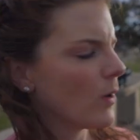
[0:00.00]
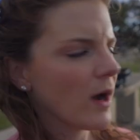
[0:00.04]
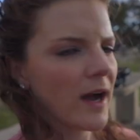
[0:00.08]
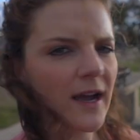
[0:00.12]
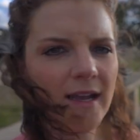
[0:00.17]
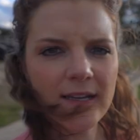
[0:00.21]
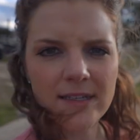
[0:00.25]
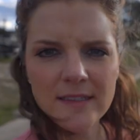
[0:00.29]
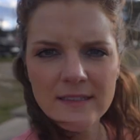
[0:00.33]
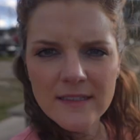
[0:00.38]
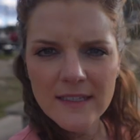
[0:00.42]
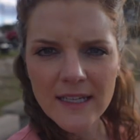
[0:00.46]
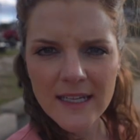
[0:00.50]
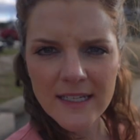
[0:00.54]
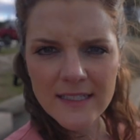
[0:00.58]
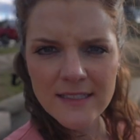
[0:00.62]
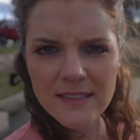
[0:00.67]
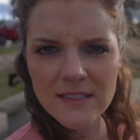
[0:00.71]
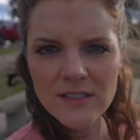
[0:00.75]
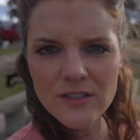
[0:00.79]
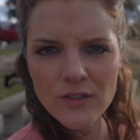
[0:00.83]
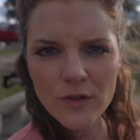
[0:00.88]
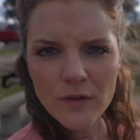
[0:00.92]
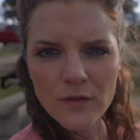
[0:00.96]
wide
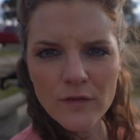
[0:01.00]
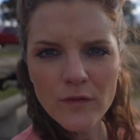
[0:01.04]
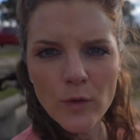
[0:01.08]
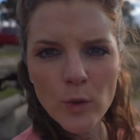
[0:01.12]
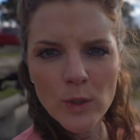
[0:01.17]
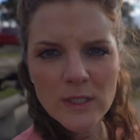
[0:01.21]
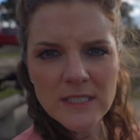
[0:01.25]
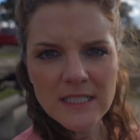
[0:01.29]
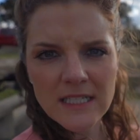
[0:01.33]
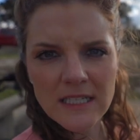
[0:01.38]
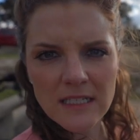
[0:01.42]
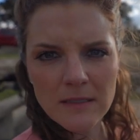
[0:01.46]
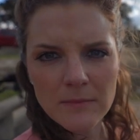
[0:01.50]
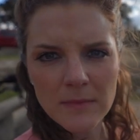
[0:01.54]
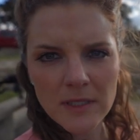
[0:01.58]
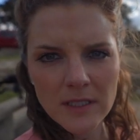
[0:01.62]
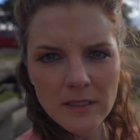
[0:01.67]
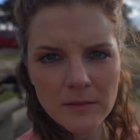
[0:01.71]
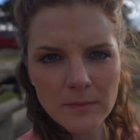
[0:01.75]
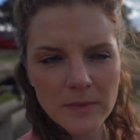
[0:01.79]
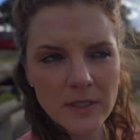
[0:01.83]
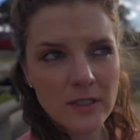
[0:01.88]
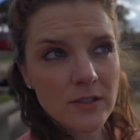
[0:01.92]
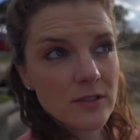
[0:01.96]
lens, so 14
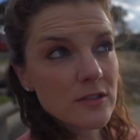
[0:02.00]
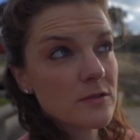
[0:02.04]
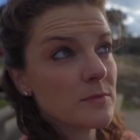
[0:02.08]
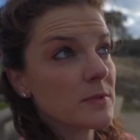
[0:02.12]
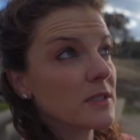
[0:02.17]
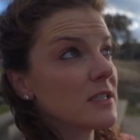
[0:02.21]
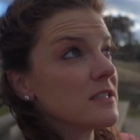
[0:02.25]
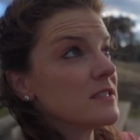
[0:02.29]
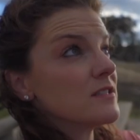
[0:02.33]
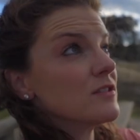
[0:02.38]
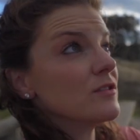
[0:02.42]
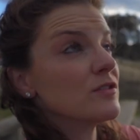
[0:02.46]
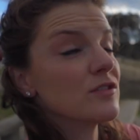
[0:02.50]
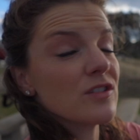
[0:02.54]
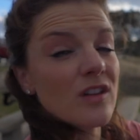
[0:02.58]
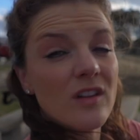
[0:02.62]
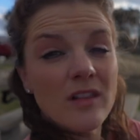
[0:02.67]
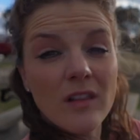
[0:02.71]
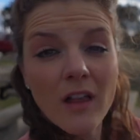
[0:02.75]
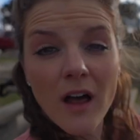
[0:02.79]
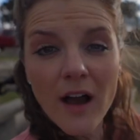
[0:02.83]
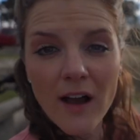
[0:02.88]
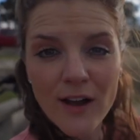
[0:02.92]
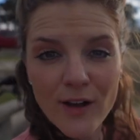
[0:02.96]
millimeters because there's a
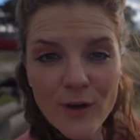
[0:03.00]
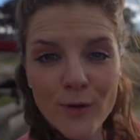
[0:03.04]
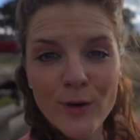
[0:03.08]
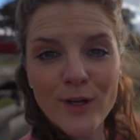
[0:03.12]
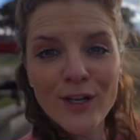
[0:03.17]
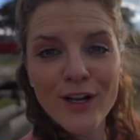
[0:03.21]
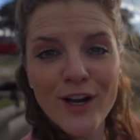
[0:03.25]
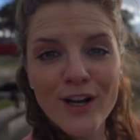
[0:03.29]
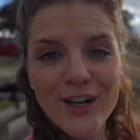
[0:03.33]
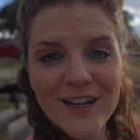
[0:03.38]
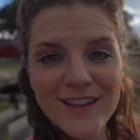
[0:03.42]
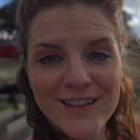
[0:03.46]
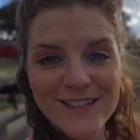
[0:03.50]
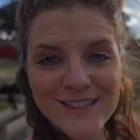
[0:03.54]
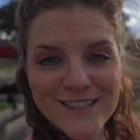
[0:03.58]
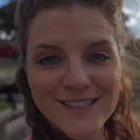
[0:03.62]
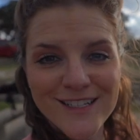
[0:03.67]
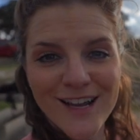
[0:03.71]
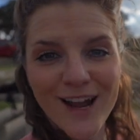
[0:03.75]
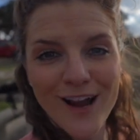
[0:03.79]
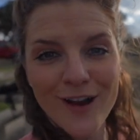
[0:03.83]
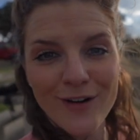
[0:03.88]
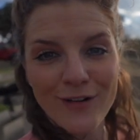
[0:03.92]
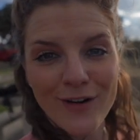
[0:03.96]
lot going on in the
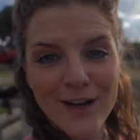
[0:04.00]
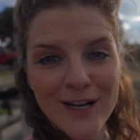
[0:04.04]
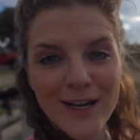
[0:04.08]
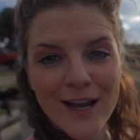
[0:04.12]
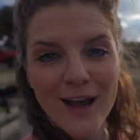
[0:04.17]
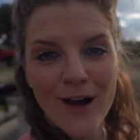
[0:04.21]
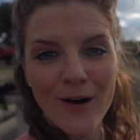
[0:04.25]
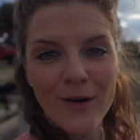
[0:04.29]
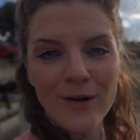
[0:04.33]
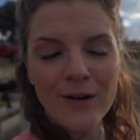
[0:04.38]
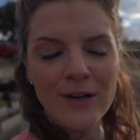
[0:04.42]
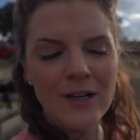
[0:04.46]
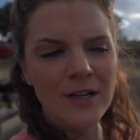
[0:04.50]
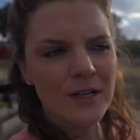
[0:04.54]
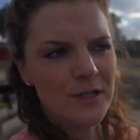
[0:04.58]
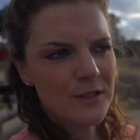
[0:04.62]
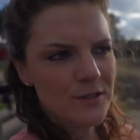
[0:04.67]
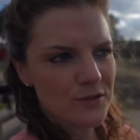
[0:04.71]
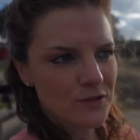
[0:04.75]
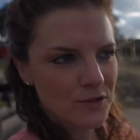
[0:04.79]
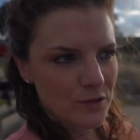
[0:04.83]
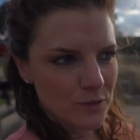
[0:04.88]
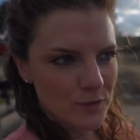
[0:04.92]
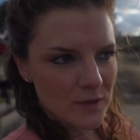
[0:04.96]
sky right now.
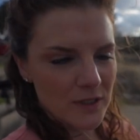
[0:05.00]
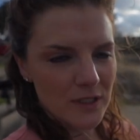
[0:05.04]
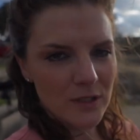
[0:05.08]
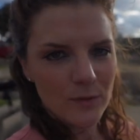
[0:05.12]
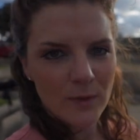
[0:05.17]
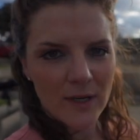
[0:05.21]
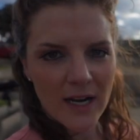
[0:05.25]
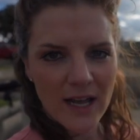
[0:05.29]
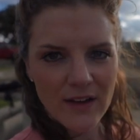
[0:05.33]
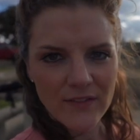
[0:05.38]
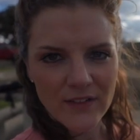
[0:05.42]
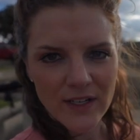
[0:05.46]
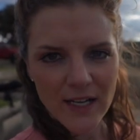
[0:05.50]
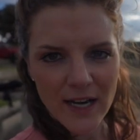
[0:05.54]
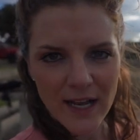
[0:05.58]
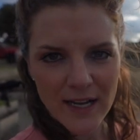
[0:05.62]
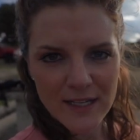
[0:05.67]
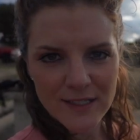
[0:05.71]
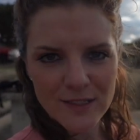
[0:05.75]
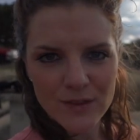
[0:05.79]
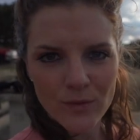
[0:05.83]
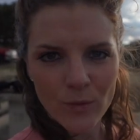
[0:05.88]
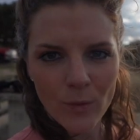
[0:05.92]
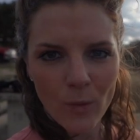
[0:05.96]
So I really want to have a
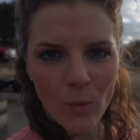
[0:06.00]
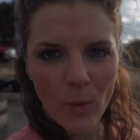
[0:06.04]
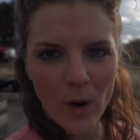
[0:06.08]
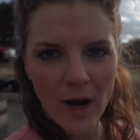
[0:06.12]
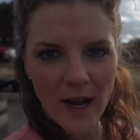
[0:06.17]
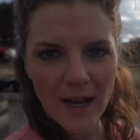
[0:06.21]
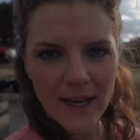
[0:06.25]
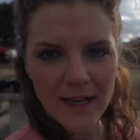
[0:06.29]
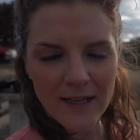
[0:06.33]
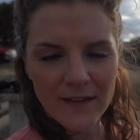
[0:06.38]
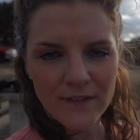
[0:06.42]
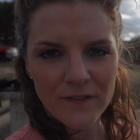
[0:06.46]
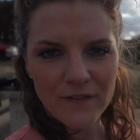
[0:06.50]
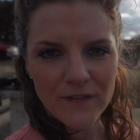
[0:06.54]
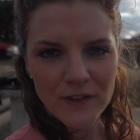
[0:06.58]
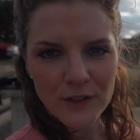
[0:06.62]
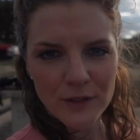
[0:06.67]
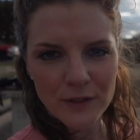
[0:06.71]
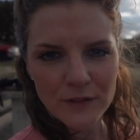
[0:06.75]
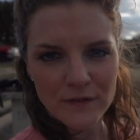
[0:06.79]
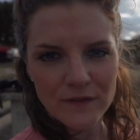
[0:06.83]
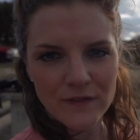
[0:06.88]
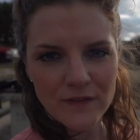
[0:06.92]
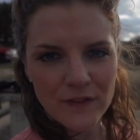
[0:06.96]
nice wide
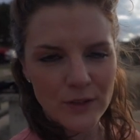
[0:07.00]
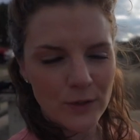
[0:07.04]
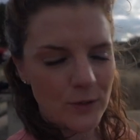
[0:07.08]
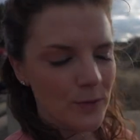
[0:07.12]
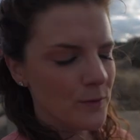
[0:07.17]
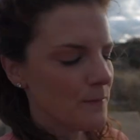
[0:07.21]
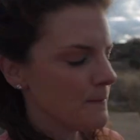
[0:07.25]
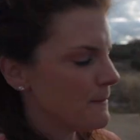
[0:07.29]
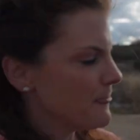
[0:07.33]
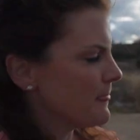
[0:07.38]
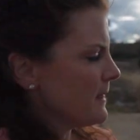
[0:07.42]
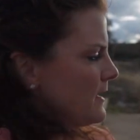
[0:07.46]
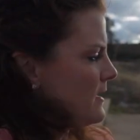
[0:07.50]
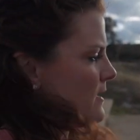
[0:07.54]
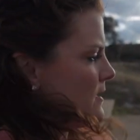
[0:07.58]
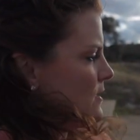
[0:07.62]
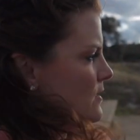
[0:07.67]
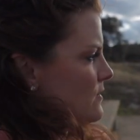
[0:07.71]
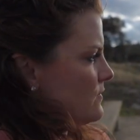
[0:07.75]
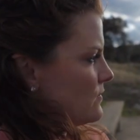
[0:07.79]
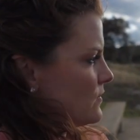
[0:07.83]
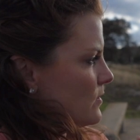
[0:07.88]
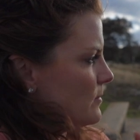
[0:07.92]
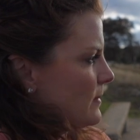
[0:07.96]
field of view.
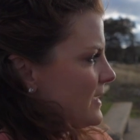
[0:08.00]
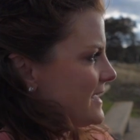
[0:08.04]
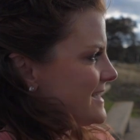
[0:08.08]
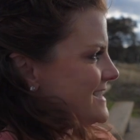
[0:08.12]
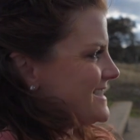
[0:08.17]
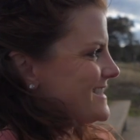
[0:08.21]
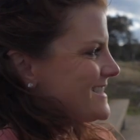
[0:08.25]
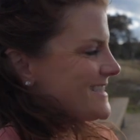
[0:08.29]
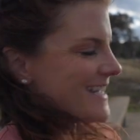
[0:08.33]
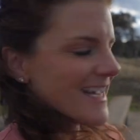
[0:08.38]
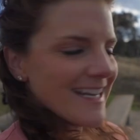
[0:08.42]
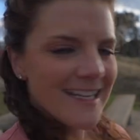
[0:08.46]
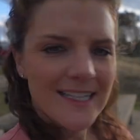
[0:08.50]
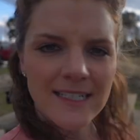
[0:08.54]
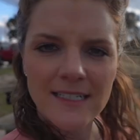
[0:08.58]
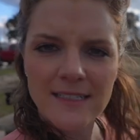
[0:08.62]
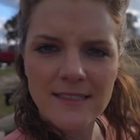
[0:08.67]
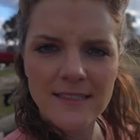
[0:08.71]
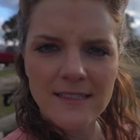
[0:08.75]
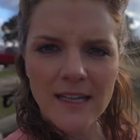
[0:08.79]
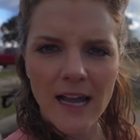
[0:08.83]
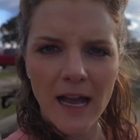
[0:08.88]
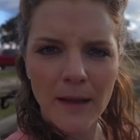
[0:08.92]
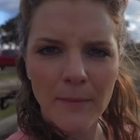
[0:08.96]
For my
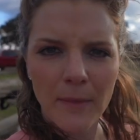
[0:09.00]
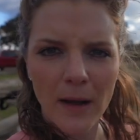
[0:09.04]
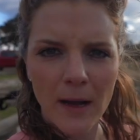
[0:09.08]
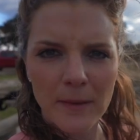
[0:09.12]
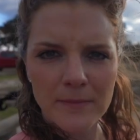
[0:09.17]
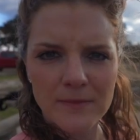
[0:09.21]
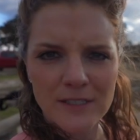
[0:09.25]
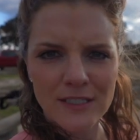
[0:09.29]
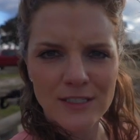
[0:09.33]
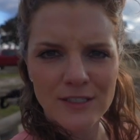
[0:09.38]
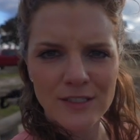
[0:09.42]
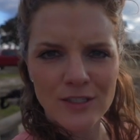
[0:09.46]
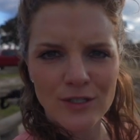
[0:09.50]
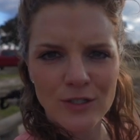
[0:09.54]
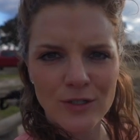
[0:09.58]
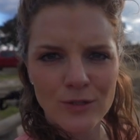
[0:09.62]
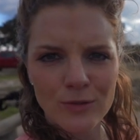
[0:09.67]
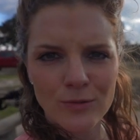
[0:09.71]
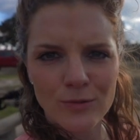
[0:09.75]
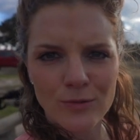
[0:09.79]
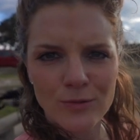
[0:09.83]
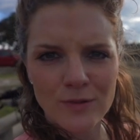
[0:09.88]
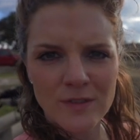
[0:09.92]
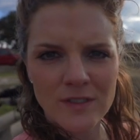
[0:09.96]
settings, I'm opting to
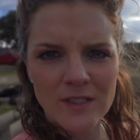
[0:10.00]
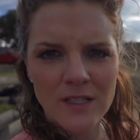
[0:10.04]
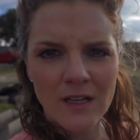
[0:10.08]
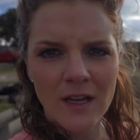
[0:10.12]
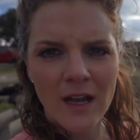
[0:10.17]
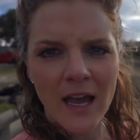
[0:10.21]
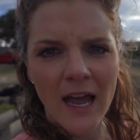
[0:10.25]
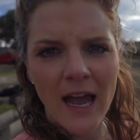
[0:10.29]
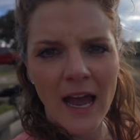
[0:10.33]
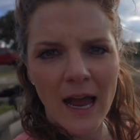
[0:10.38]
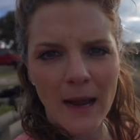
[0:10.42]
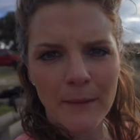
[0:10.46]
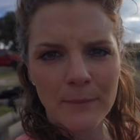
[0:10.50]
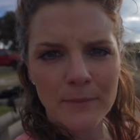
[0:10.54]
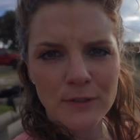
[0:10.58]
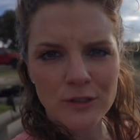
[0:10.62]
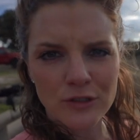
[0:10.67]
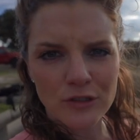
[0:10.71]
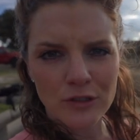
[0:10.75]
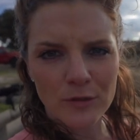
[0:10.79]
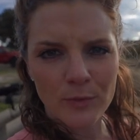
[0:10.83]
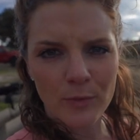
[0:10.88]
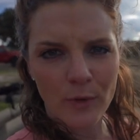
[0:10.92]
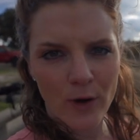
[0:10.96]
use
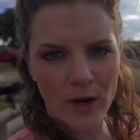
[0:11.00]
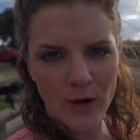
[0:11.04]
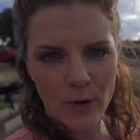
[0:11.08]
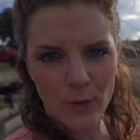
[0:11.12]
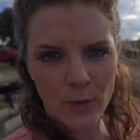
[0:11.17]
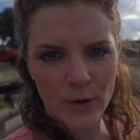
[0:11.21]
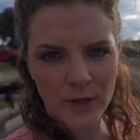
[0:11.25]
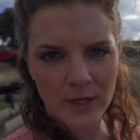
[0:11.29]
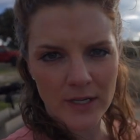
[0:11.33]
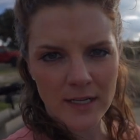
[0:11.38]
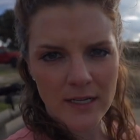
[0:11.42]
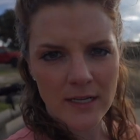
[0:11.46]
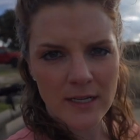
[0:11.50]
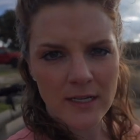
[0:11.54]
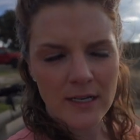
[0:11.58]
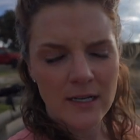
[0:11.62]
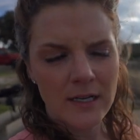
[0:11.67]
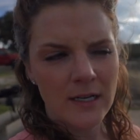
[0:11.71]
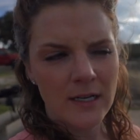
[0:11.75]
aperture priority,